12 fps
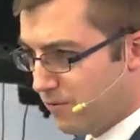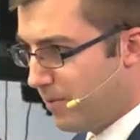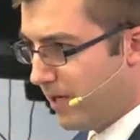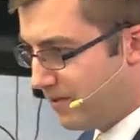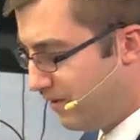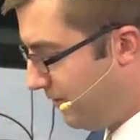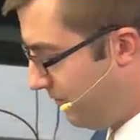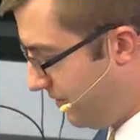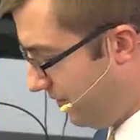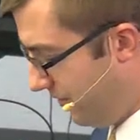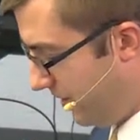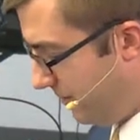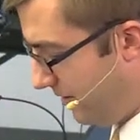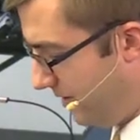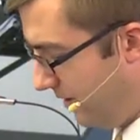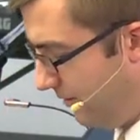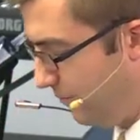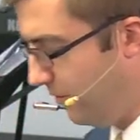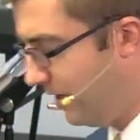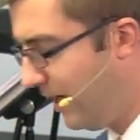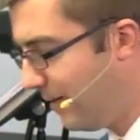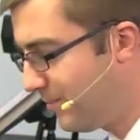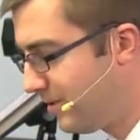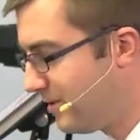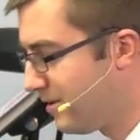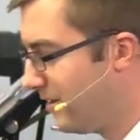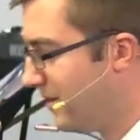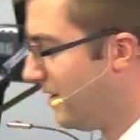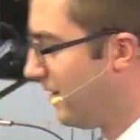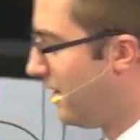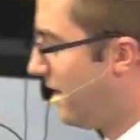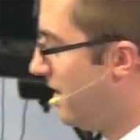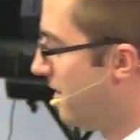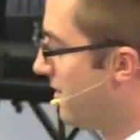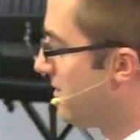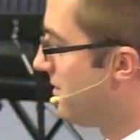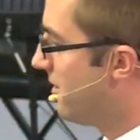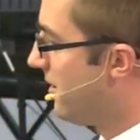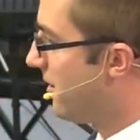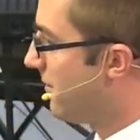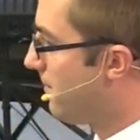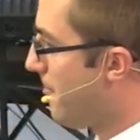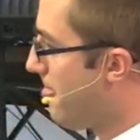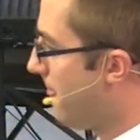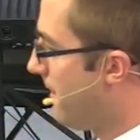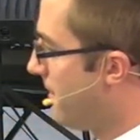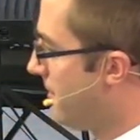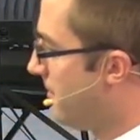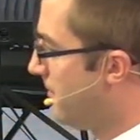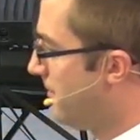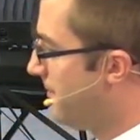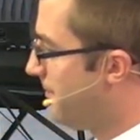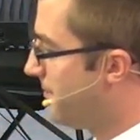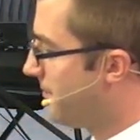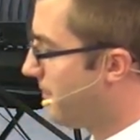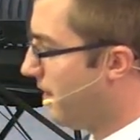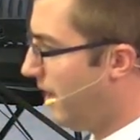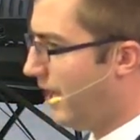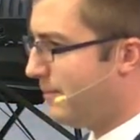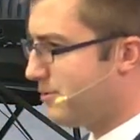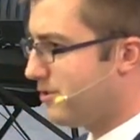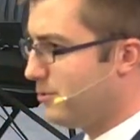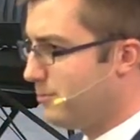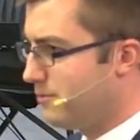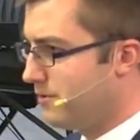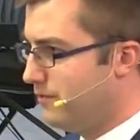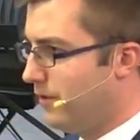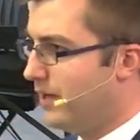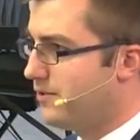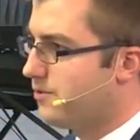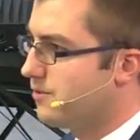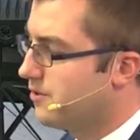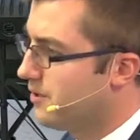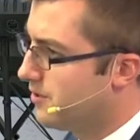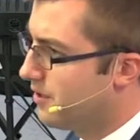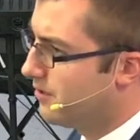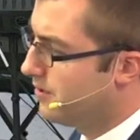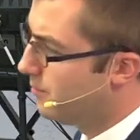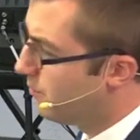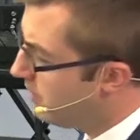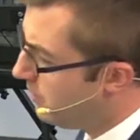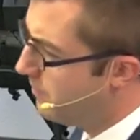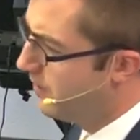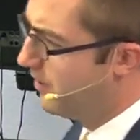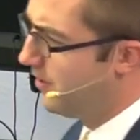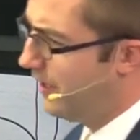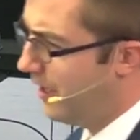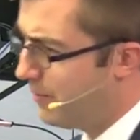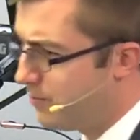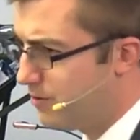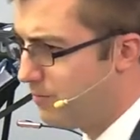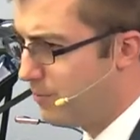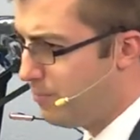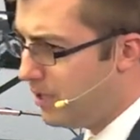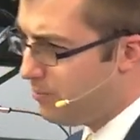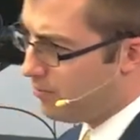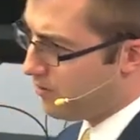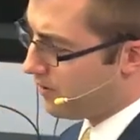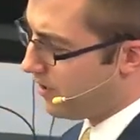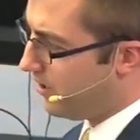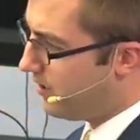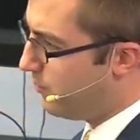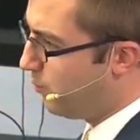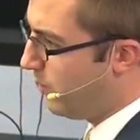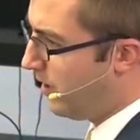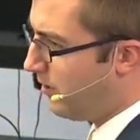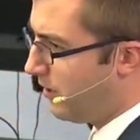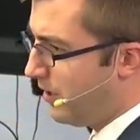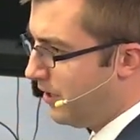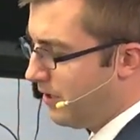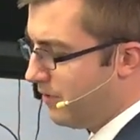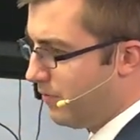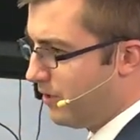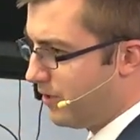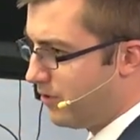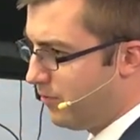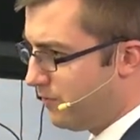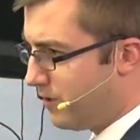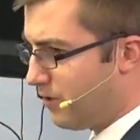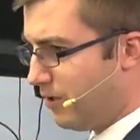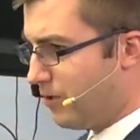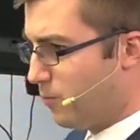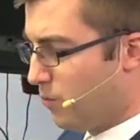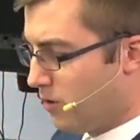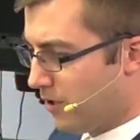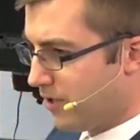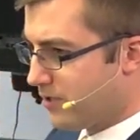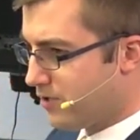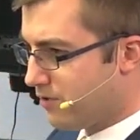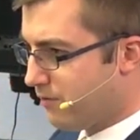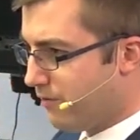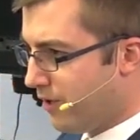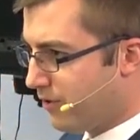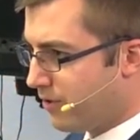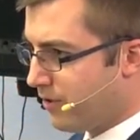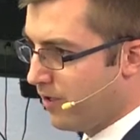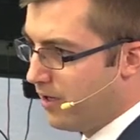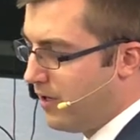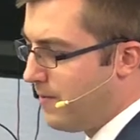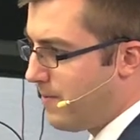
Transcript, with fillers: weren't bad enough in the family of David, what happens is that um, Absalom's advisors, they tell him, well, Absalom, the people are kind of wary of like, you've declared war against your father.